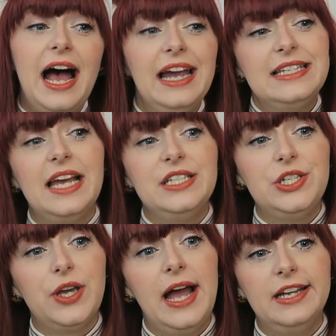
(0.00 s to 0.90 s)
I
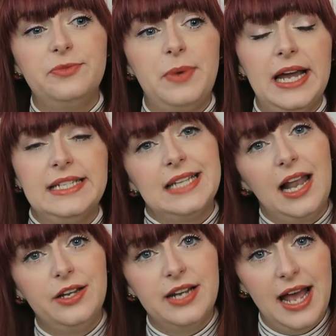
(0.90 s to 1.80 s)
tend to kind of buy
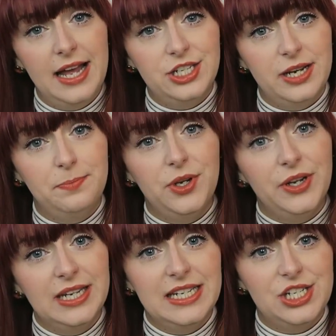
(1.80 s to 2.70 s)
salon hair shampoo
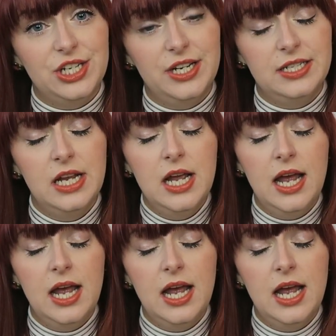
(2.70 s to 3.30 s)
and conditioners.